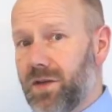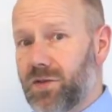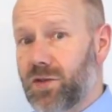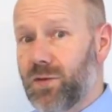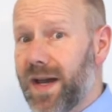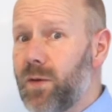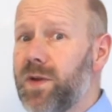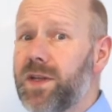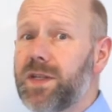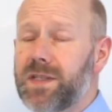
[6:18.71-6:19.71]
So now
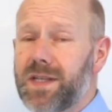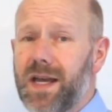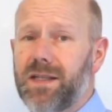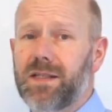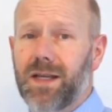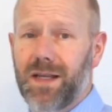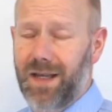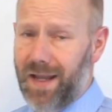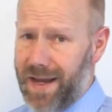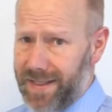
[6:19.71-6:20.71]
we understand
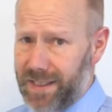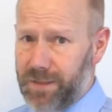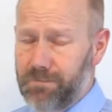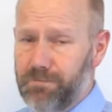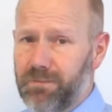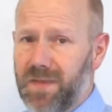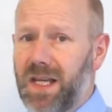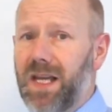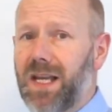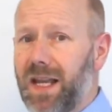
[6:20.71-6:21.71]
light,
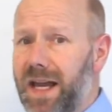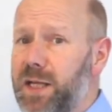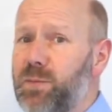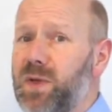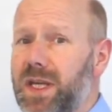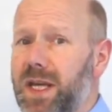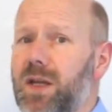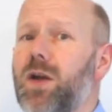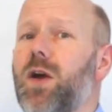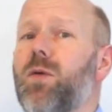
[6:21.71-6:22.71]
light
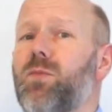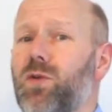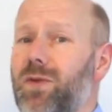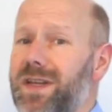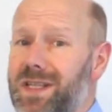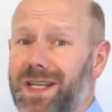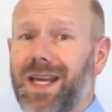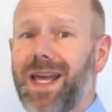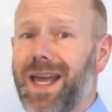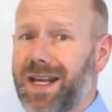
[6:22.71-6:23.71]
being
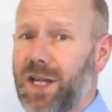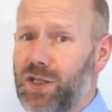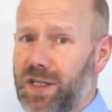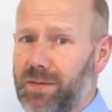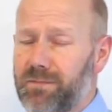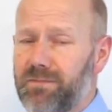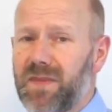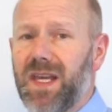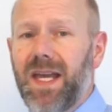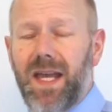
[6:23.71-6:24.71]
progressing energy.
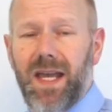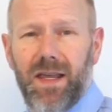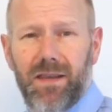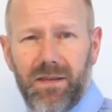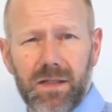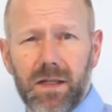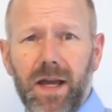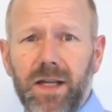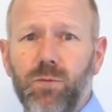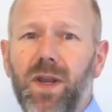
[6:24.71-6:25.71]
This
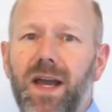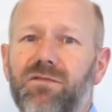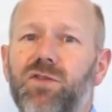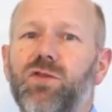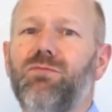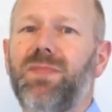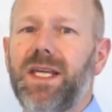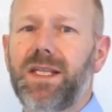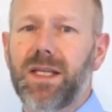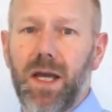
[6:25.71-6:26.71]
light will have to
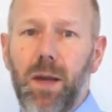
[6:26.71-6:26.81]
meet